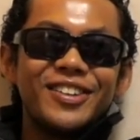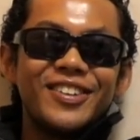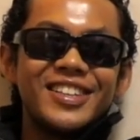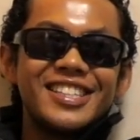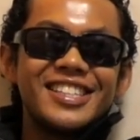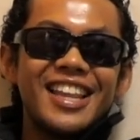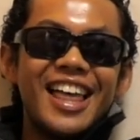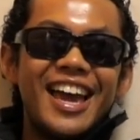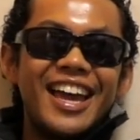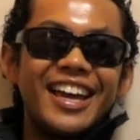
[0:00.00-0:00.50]

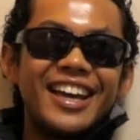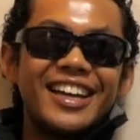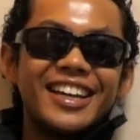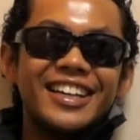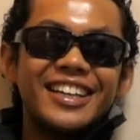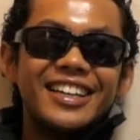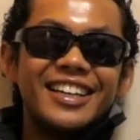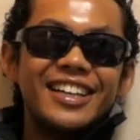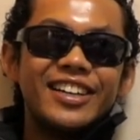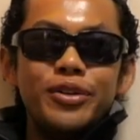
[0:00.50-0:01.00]
So it's
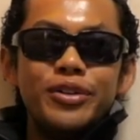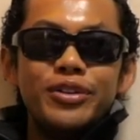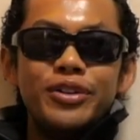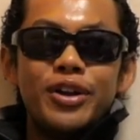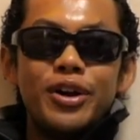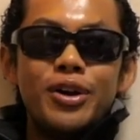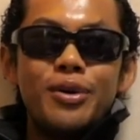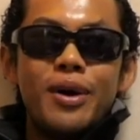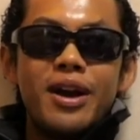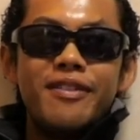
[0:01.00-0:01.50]
like, I
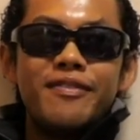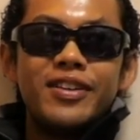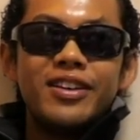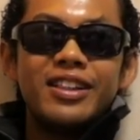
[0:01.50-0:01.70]
don't know.